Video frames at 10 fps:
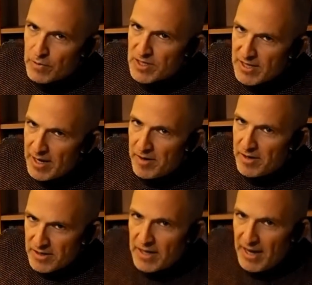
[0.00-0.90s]
with
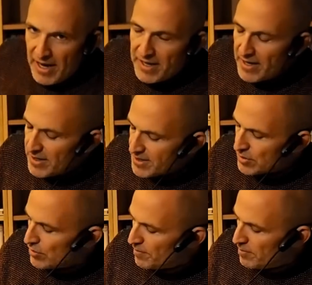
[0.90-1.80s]
1080.
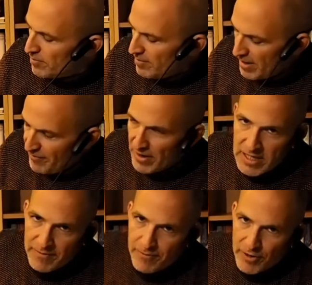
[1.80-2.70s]
So if
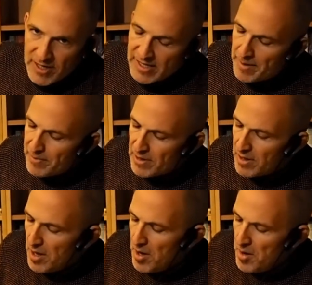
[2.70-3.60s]
I, for example,
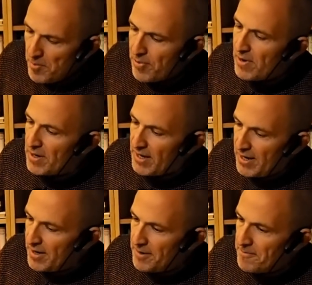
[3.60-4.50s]
plug
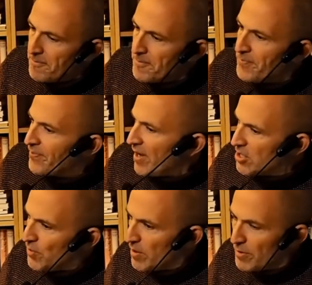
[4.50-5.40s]
in a
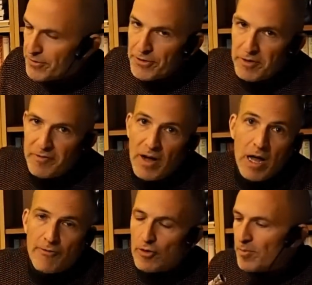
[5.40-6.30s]

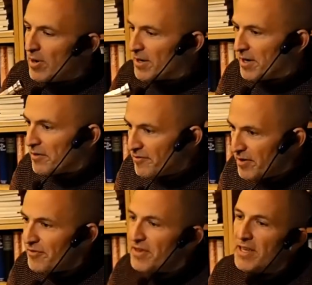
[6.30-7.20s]
2135 or plug in a
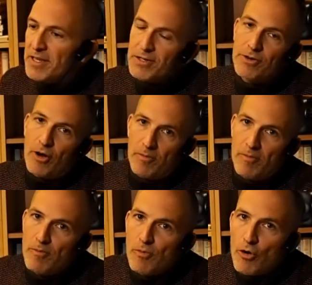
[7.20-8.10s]
50, so
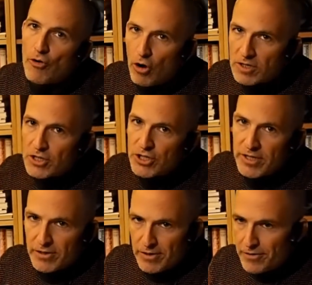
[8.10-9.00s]
more
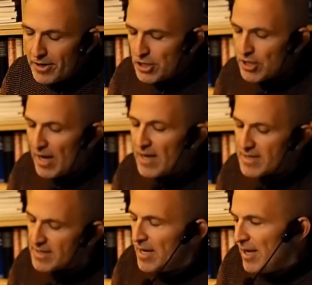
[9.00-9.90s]
oxygen-rich
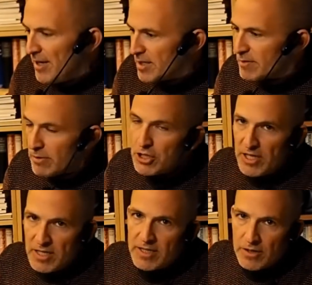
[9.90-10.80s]
gas, it's much
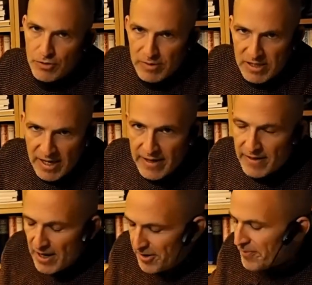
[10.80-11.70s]
easier to maintain
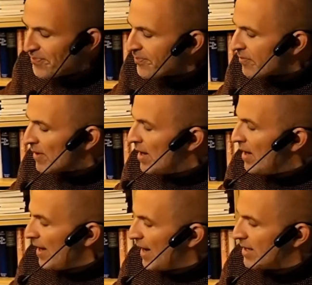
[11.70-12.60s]
that.
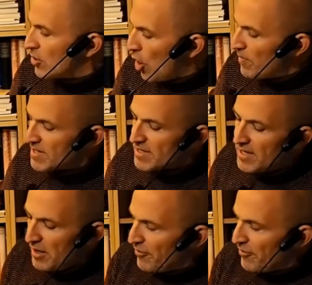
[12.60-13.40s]
And obviously, if